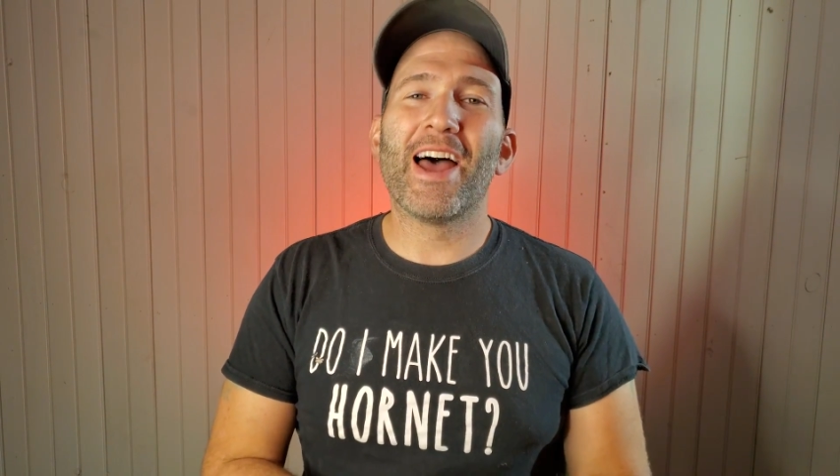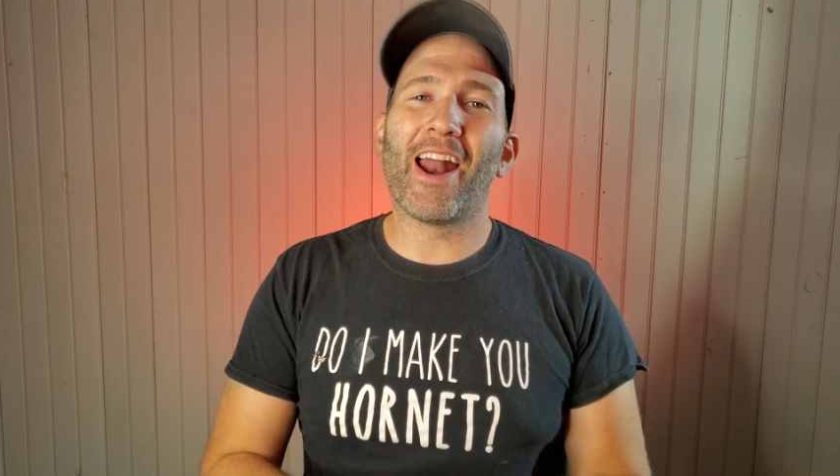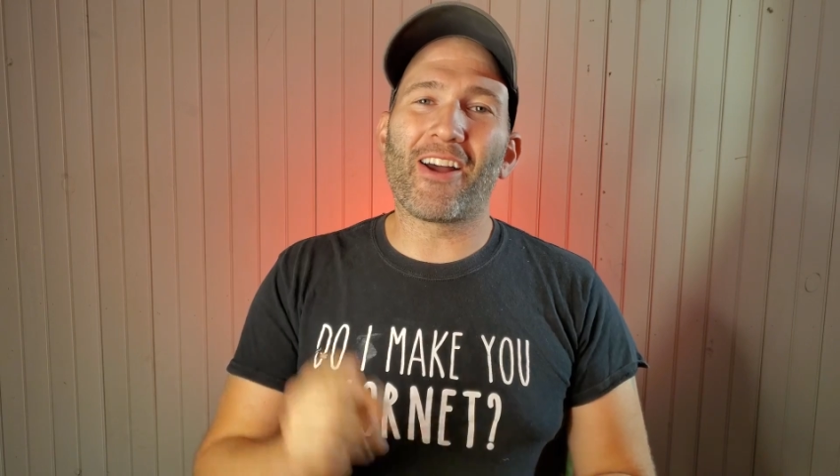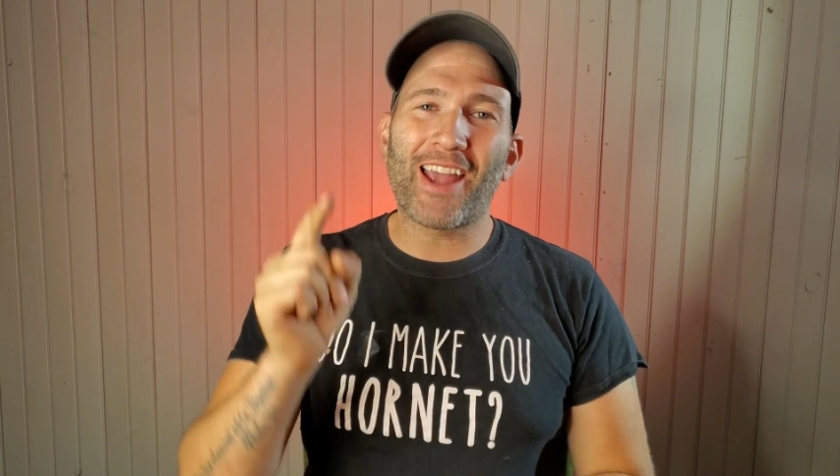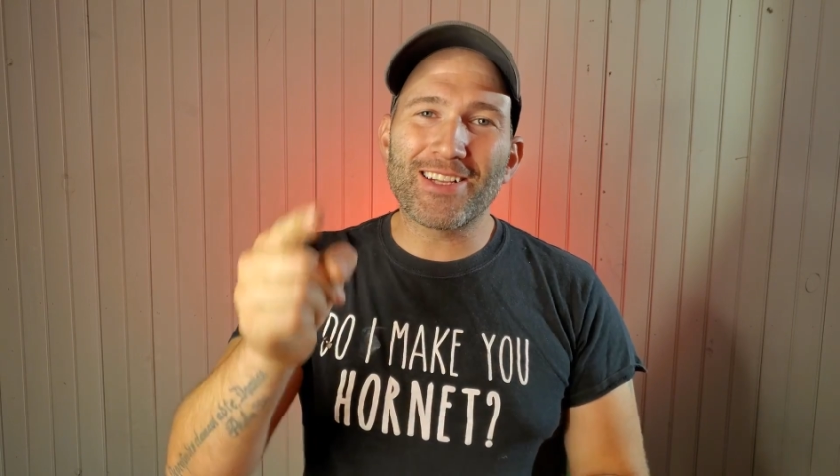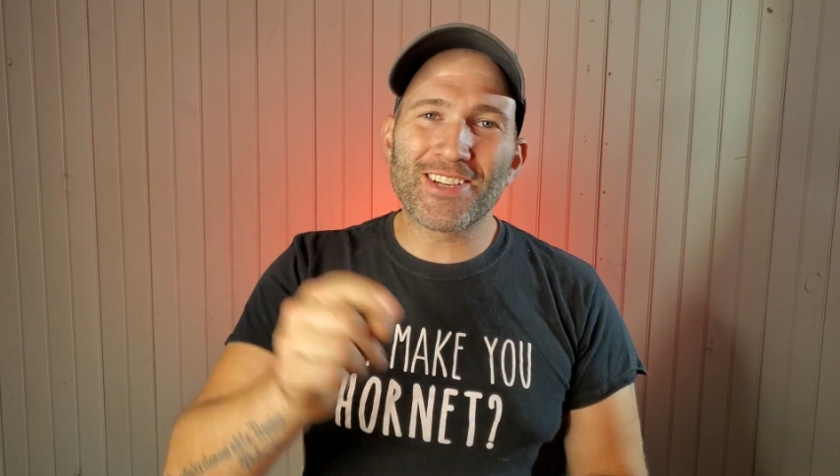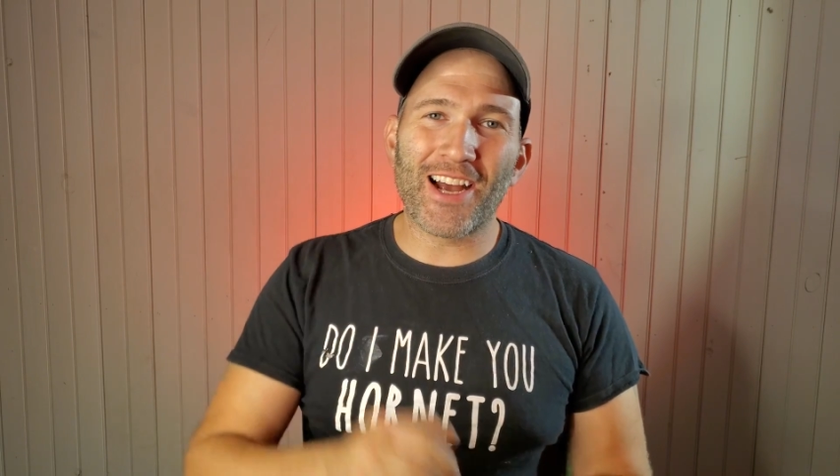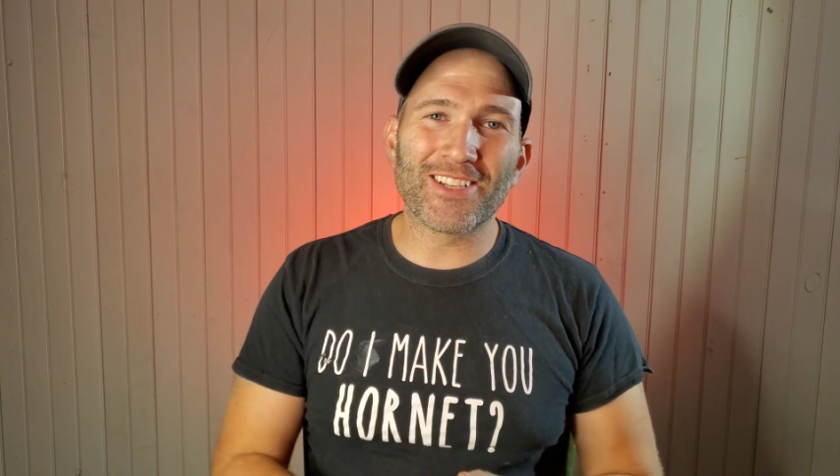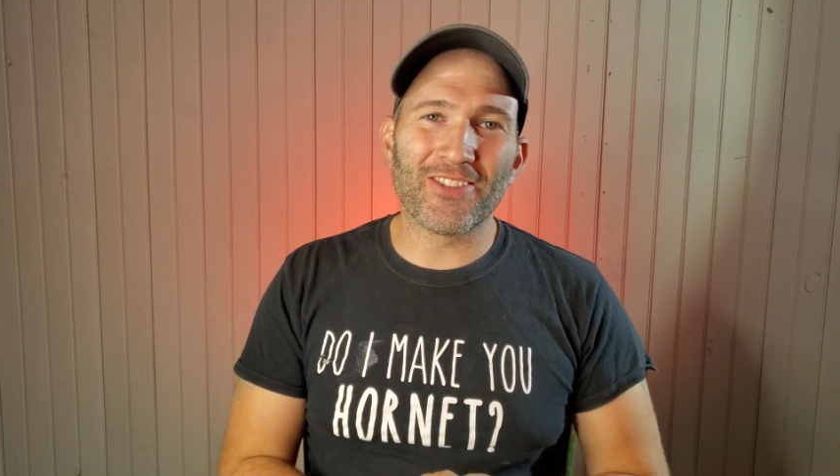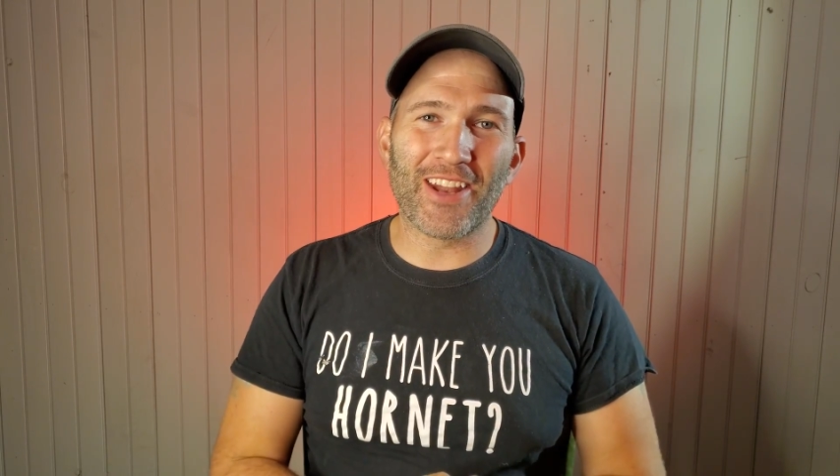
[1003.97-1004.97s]
and I'll catch you
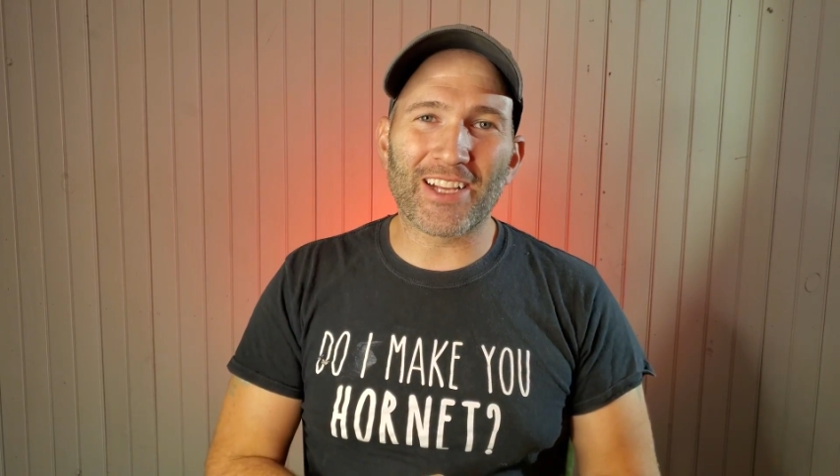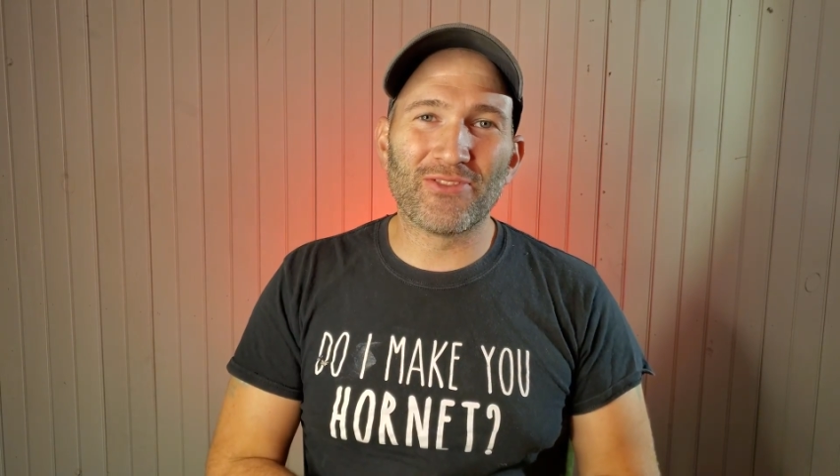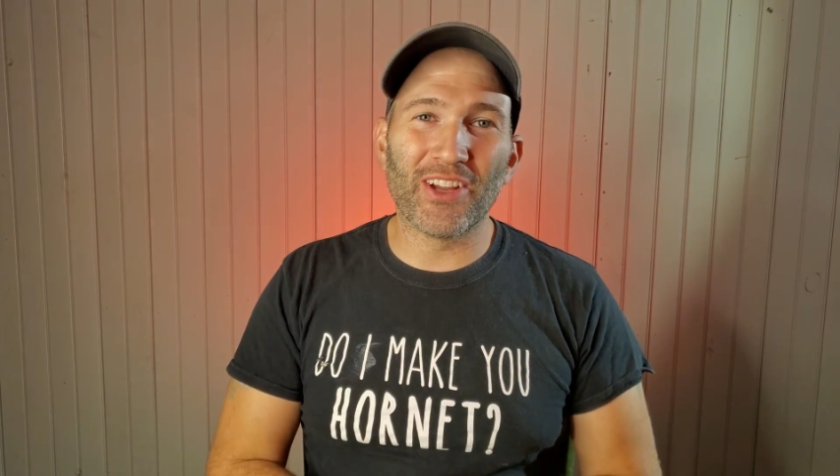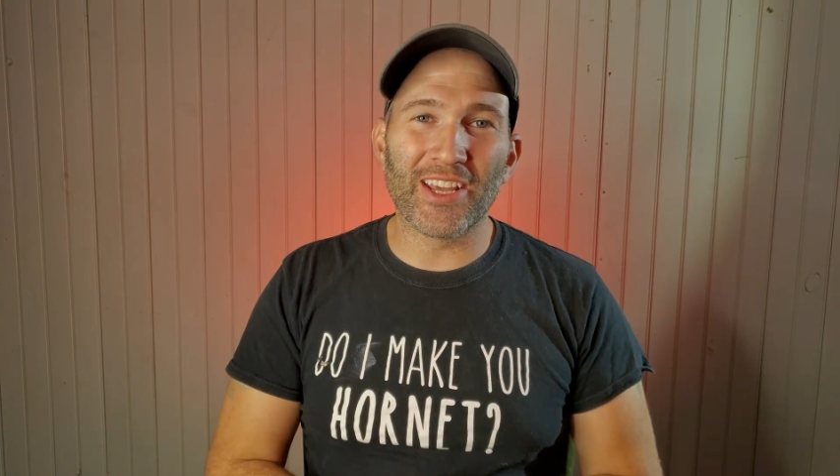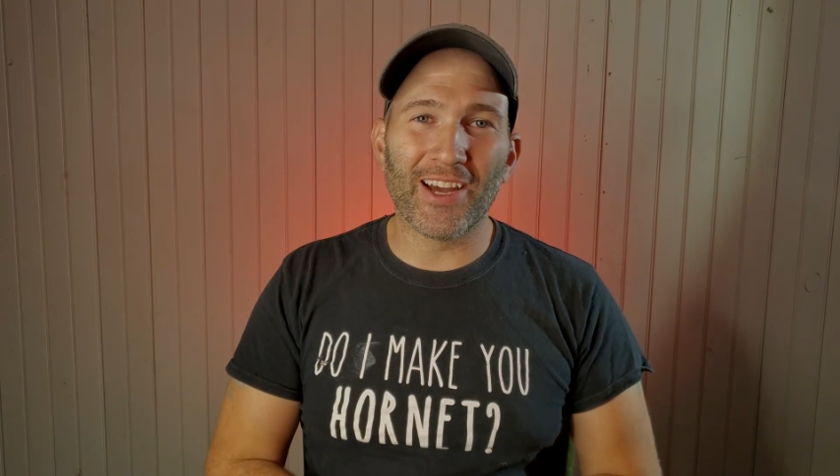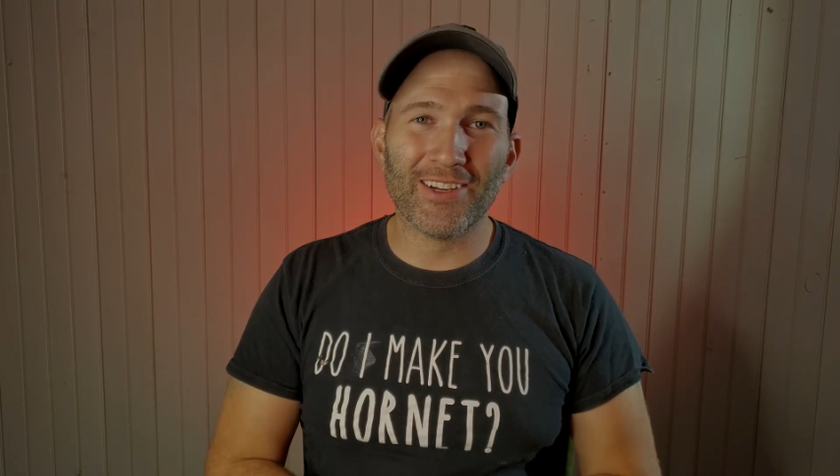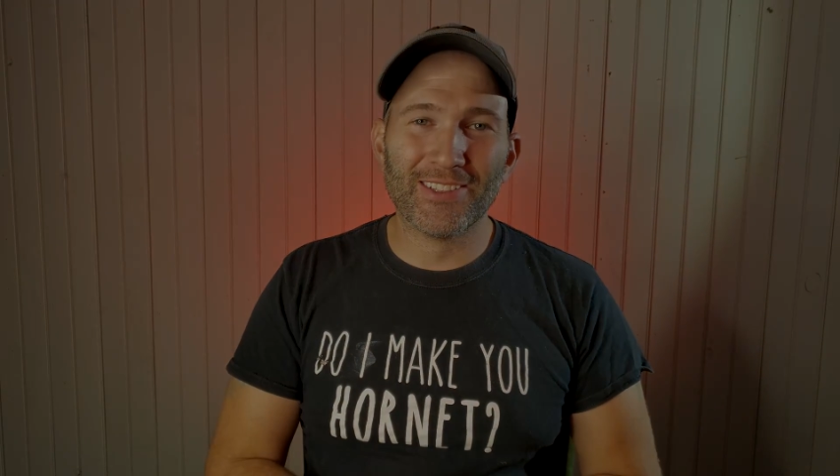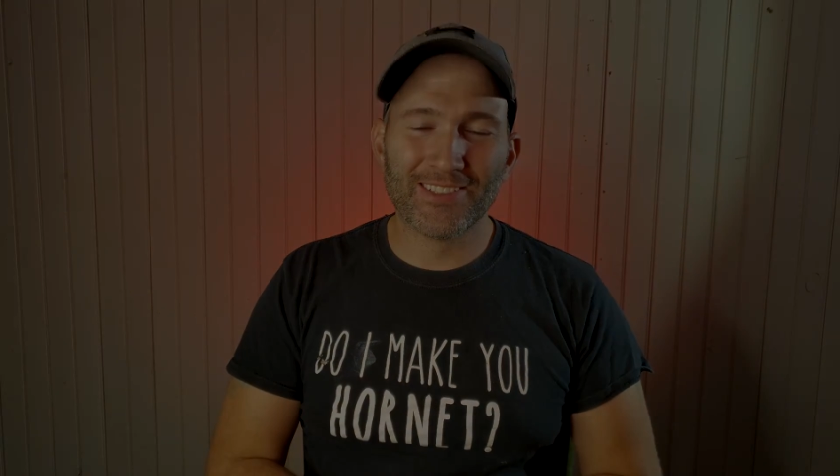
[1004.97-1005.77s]
guys on the next video.